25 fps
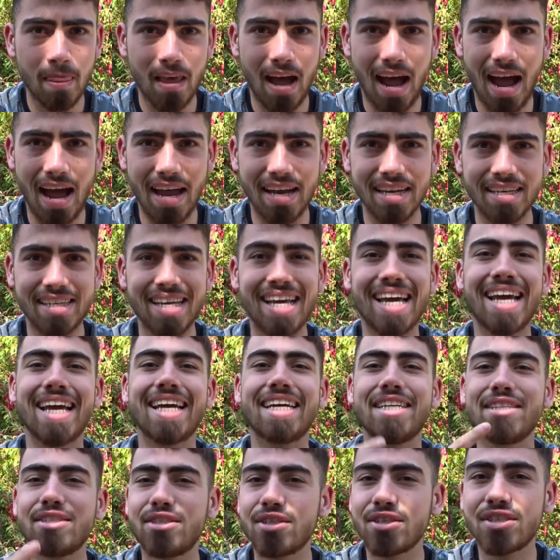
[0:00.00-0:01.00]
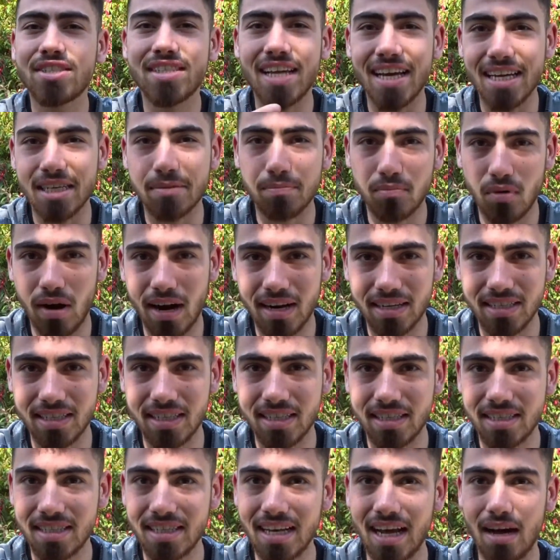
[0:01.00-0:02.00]
And it just takes
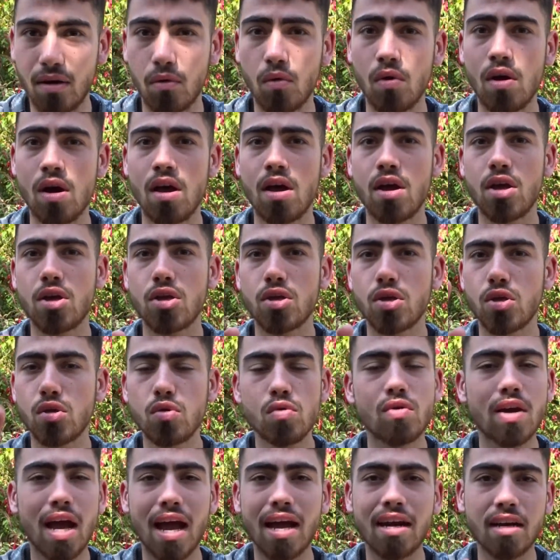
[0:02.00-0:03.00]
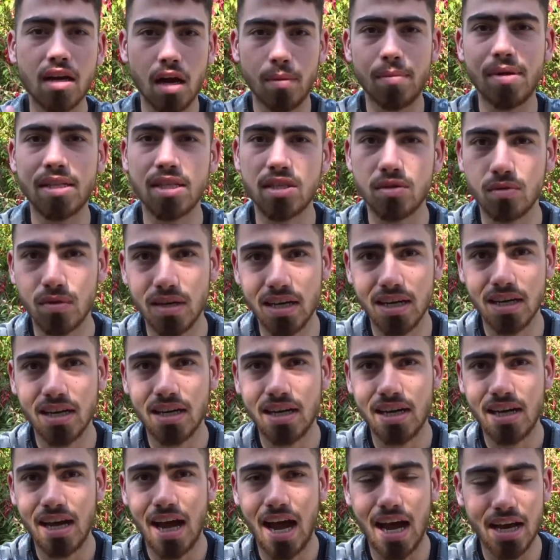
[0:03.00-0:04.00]
practice. Now, you can come into it
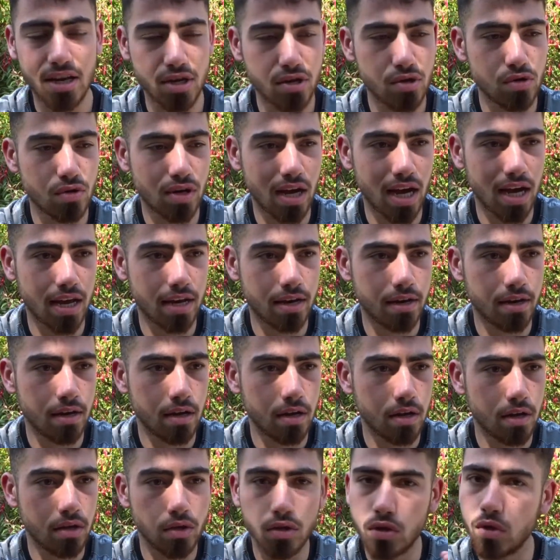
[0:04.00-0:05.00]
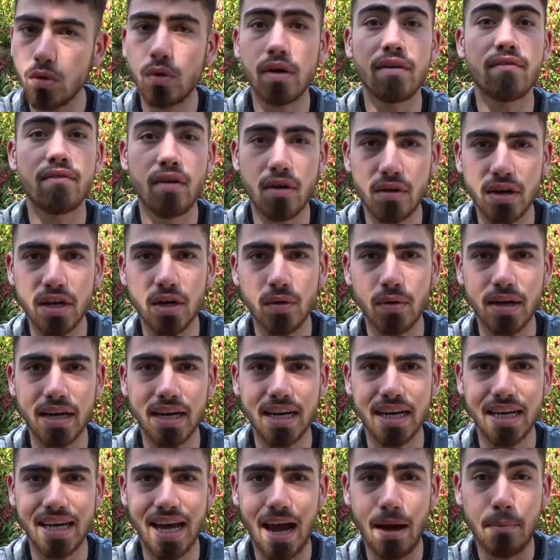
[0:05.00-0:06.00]
and you can do it very
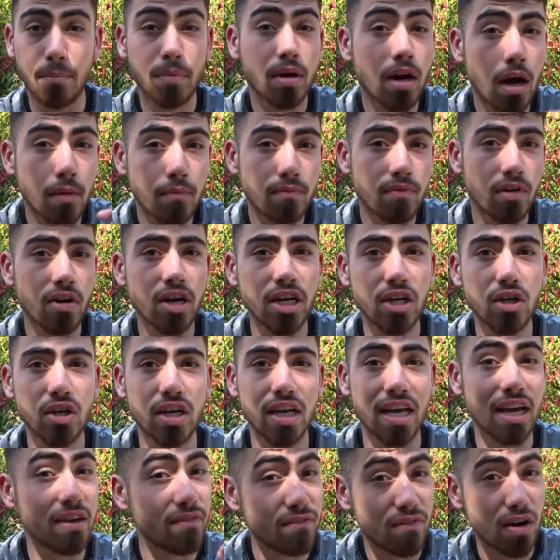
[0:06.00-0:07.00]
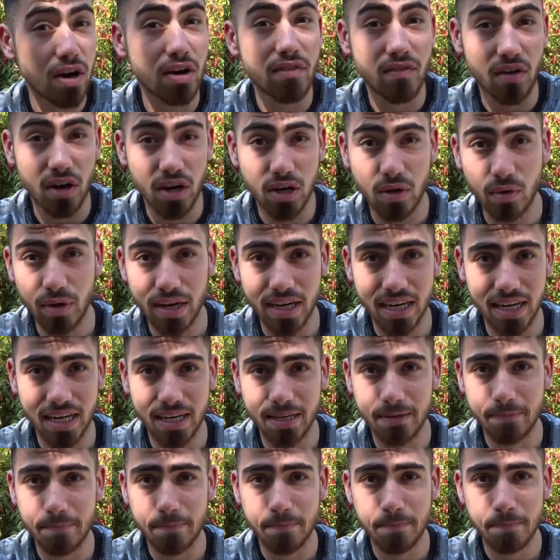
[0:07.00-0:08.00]
quickly and become very good at it very very quickly